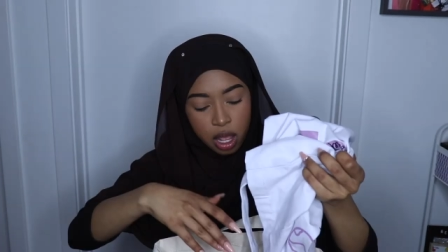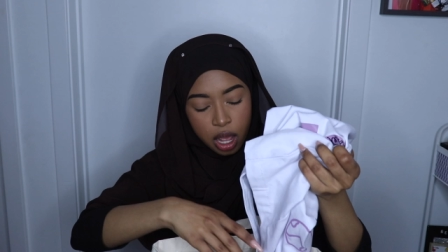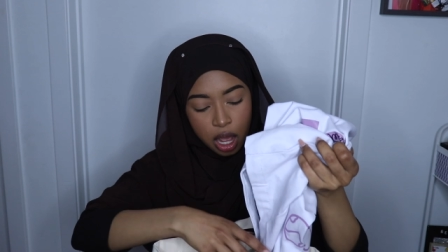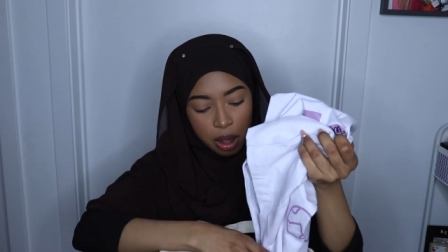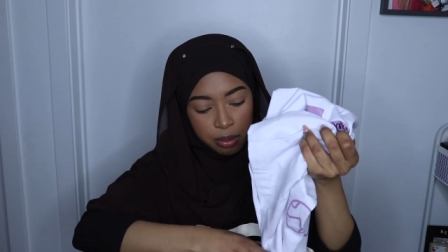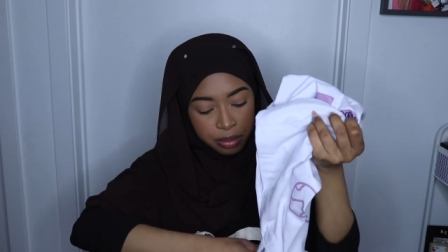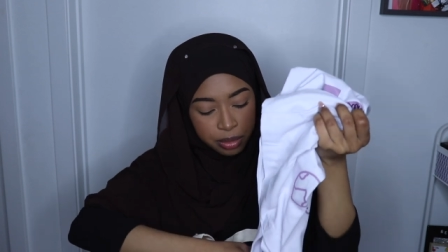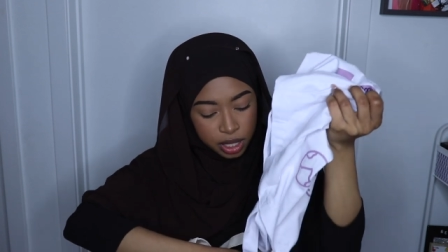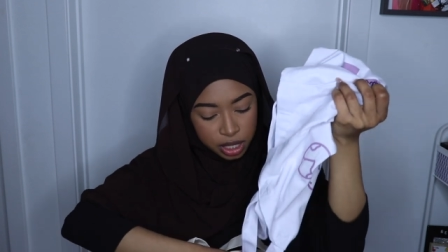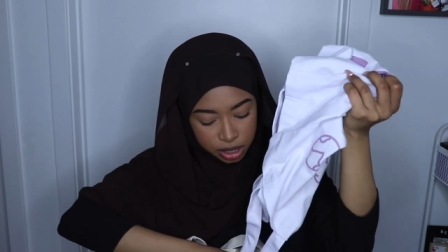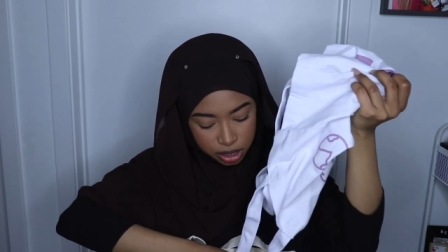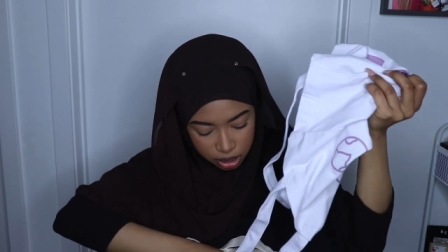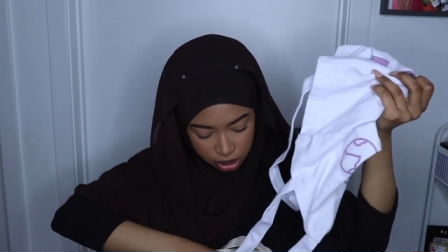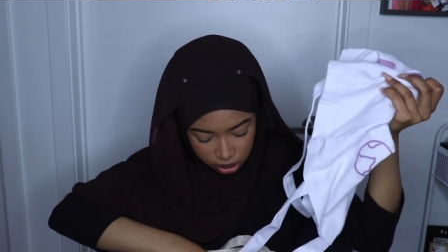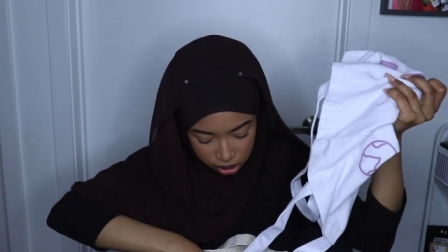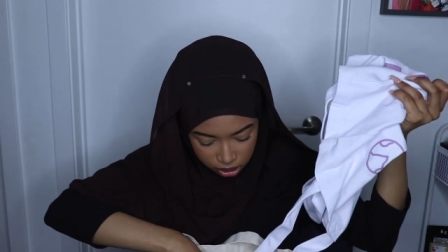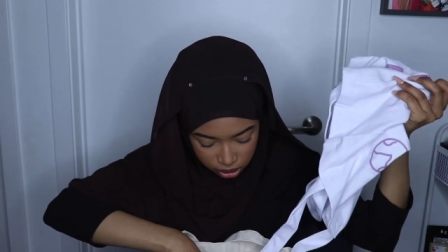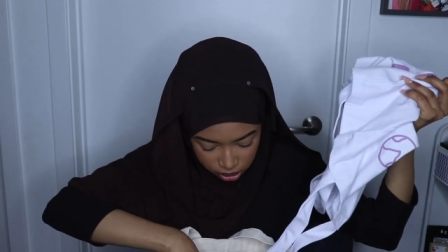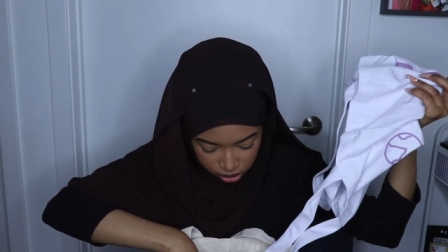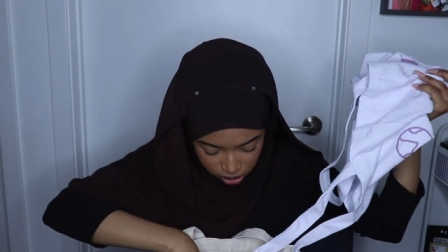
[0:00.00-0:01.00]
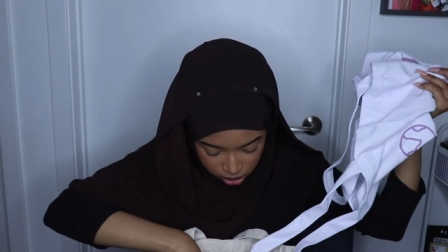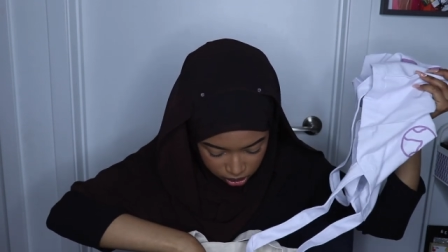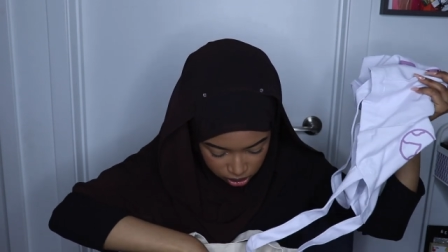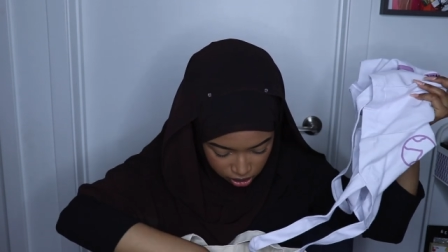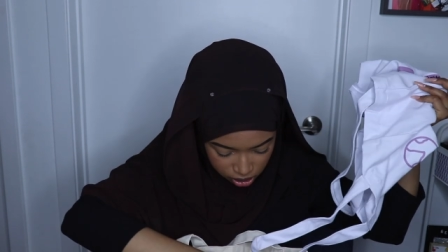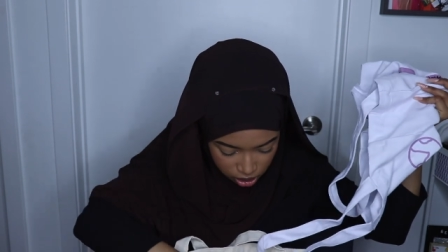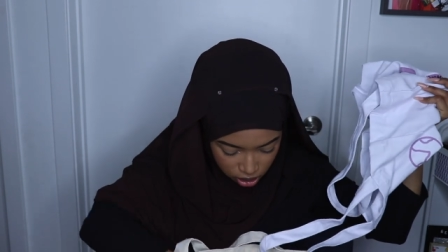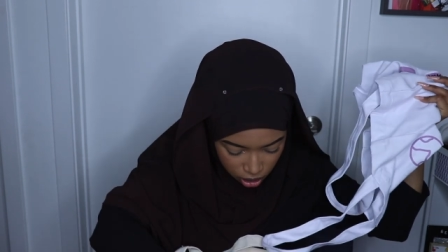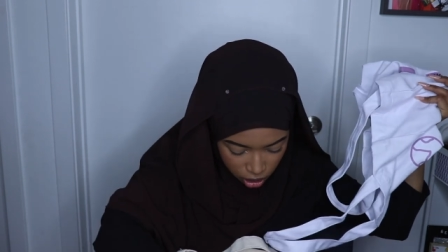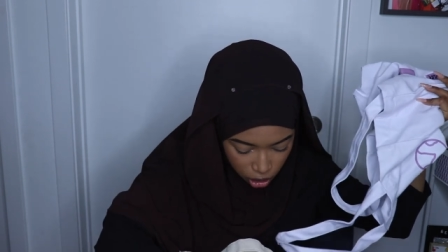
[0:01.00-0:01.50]
Um, this is,
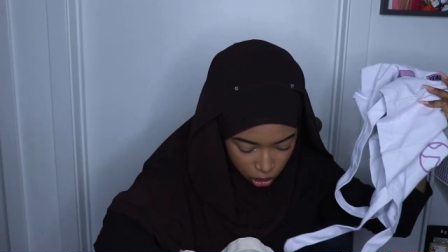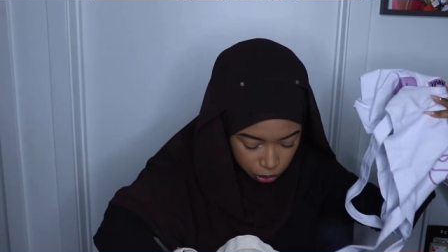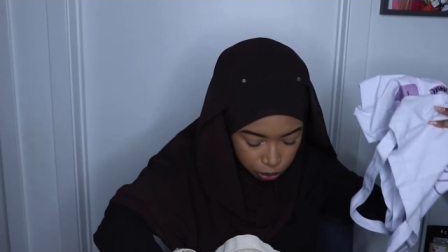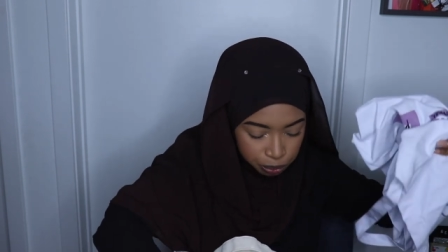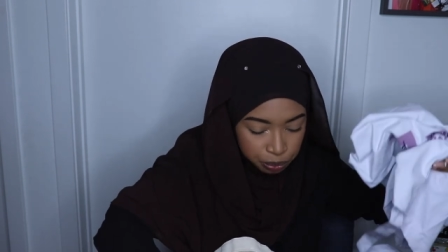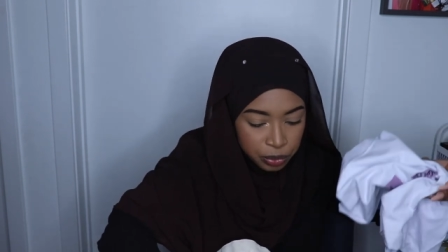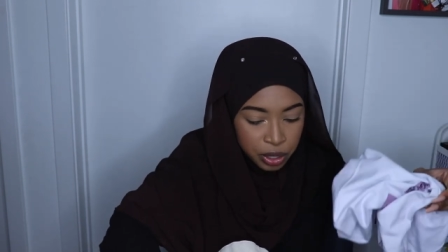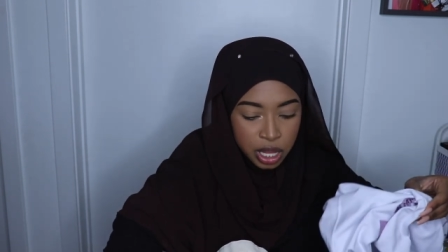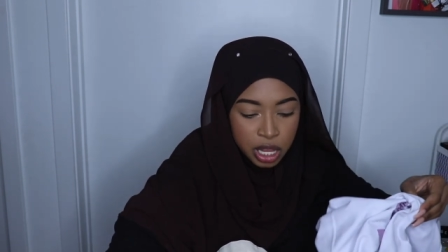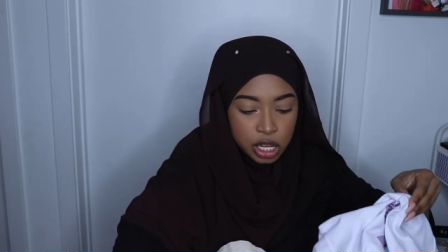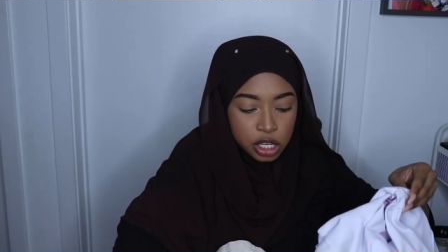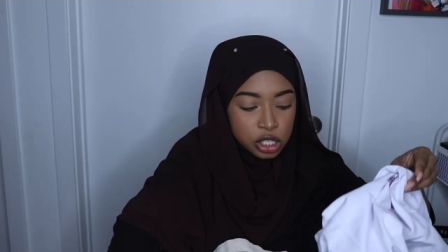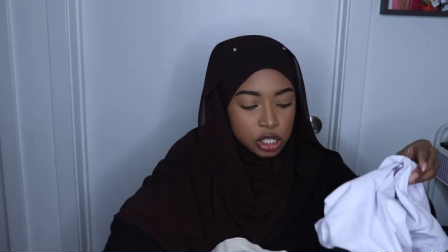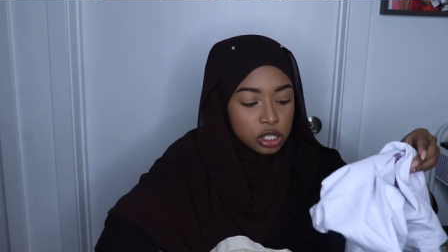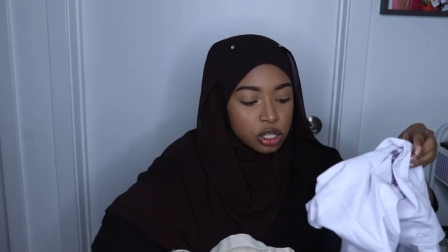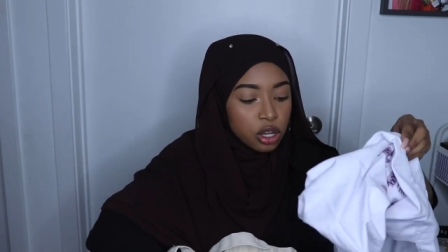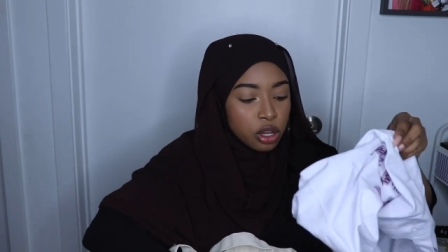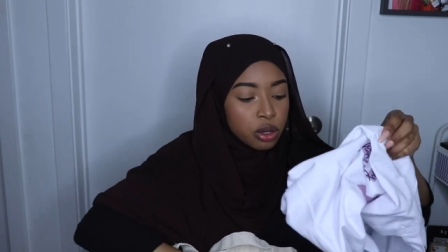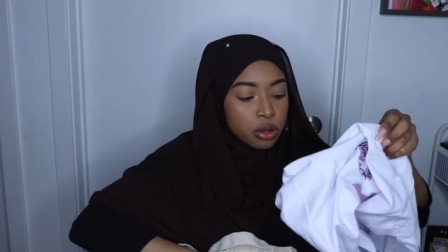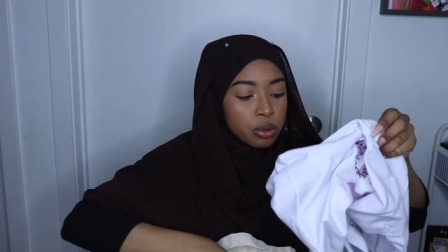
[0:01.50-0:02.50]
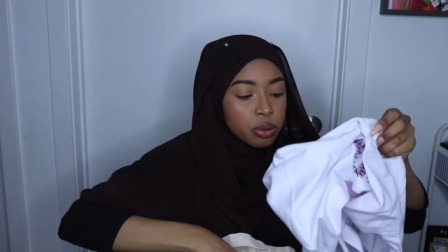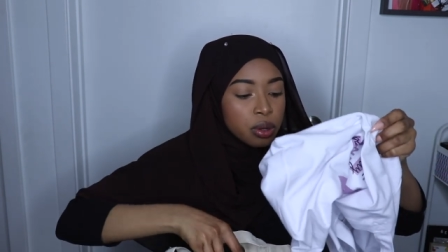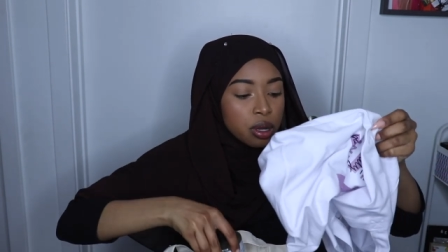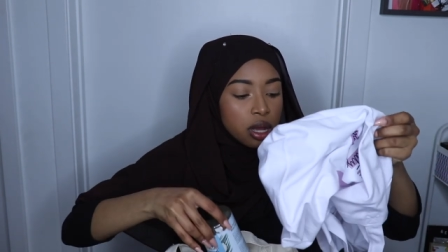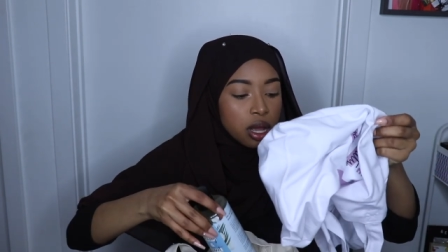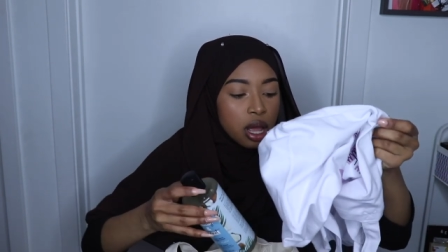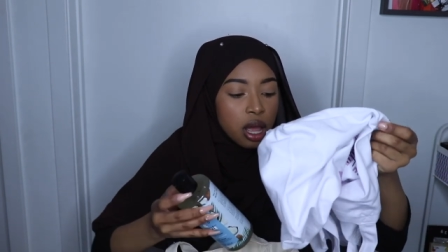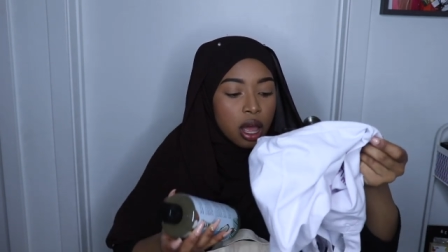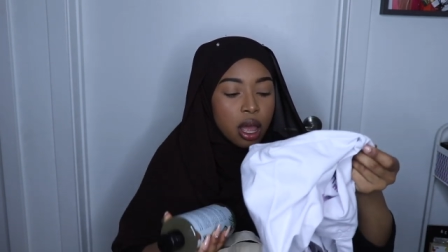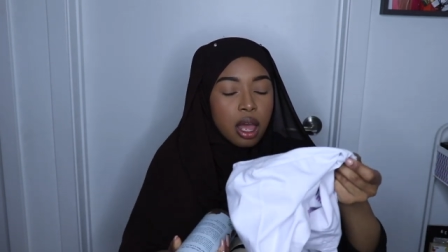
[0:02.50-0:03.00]
oh, so
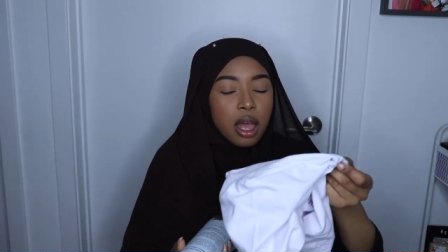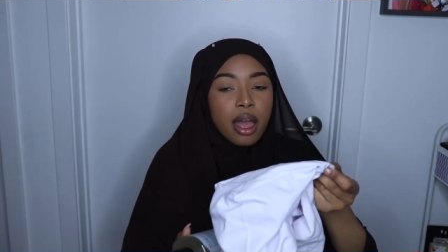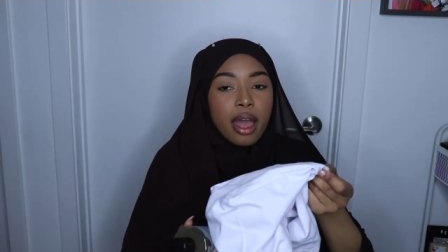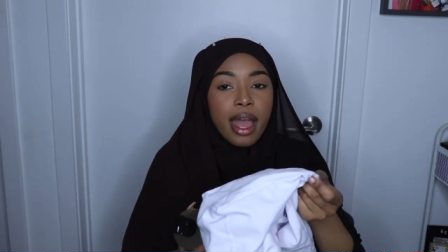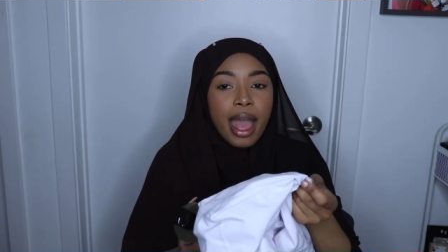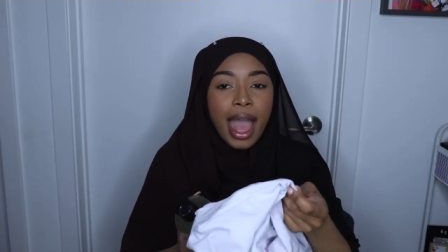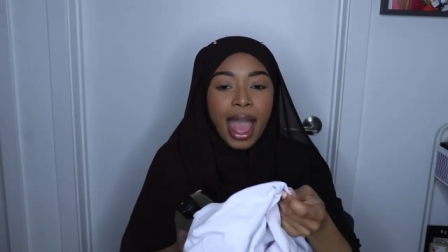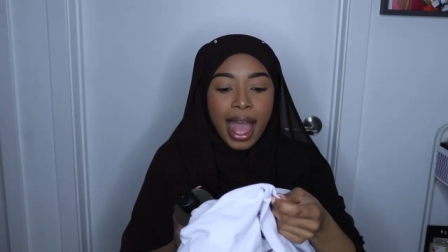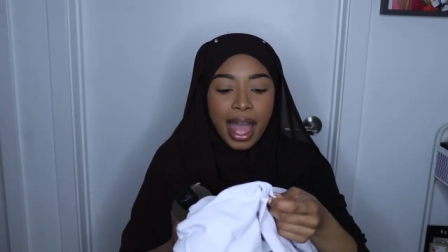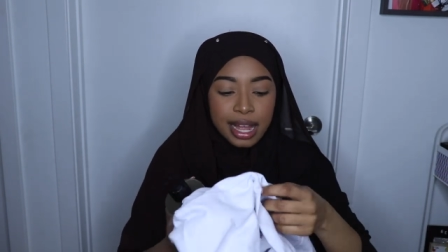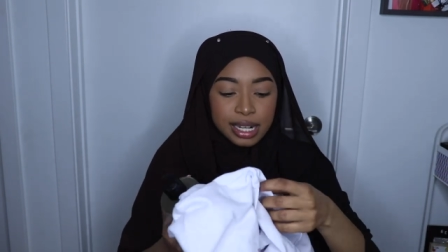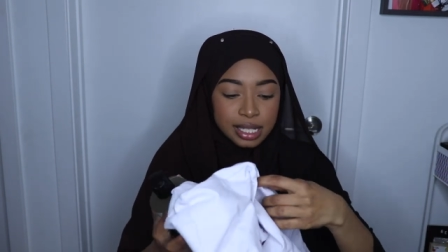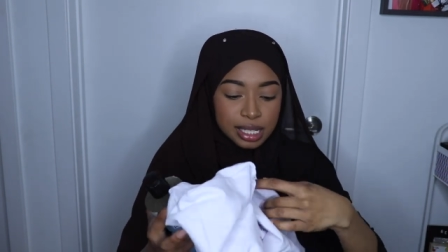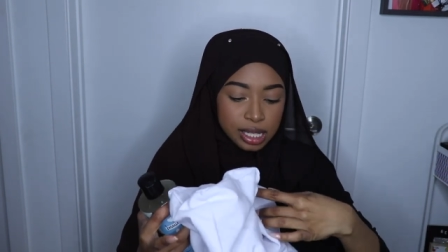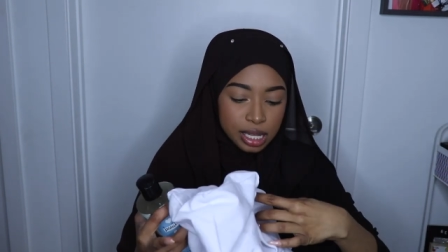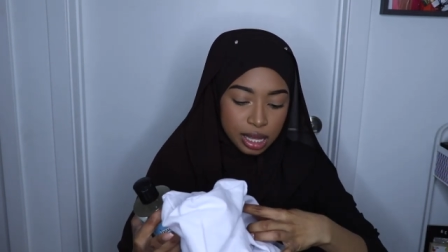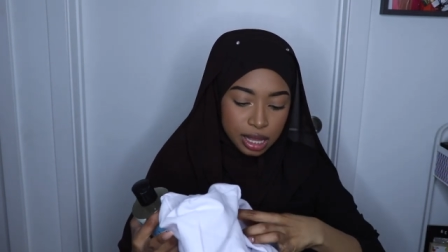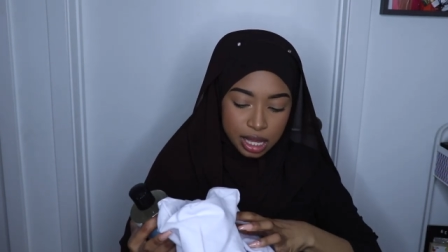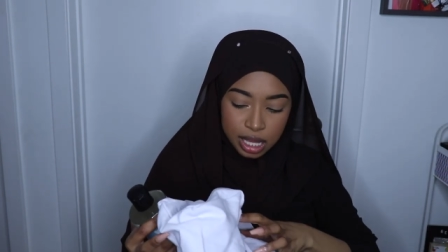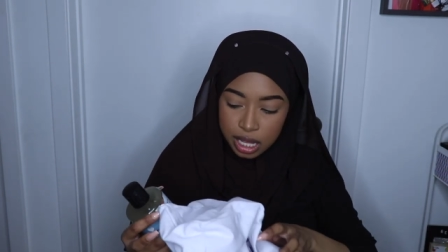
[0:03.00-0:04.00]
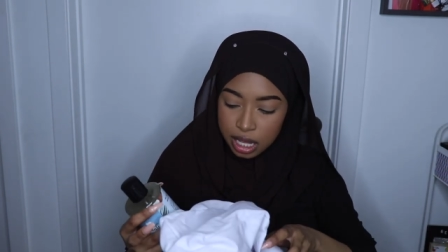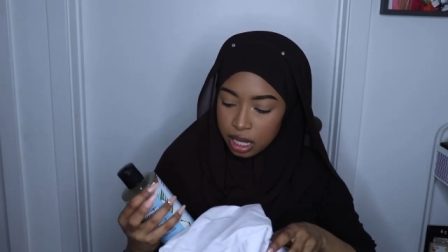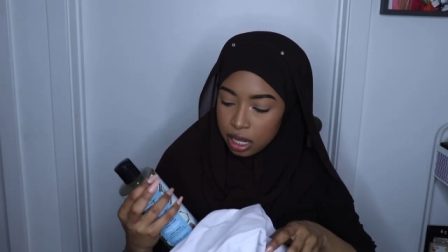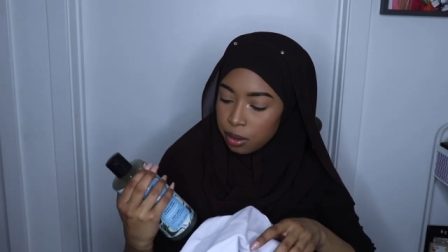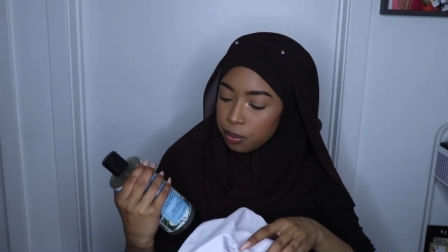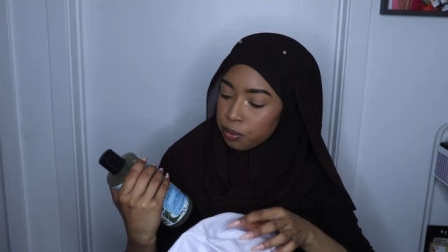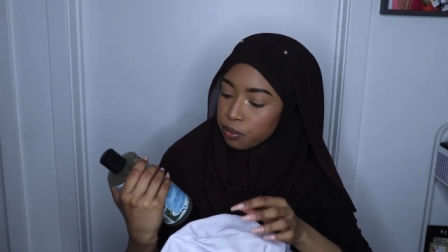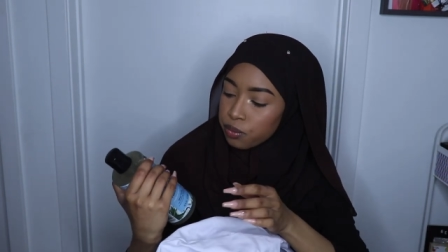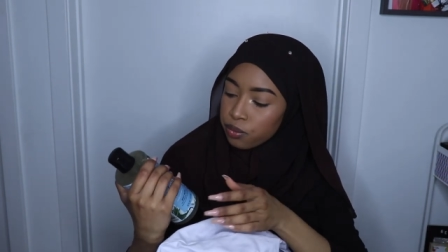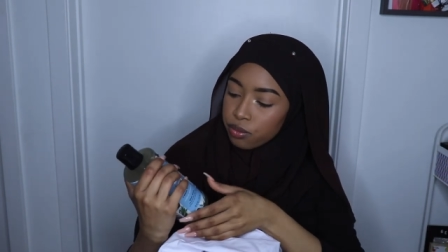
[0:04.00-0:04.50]
at
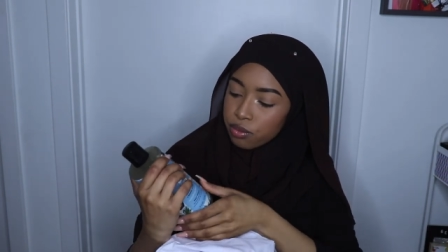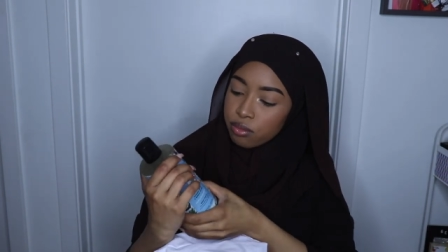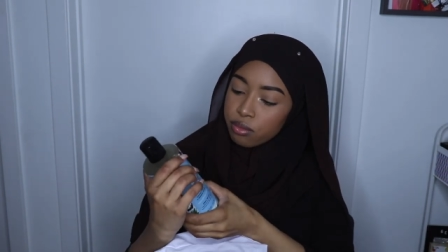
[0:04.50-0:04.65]
the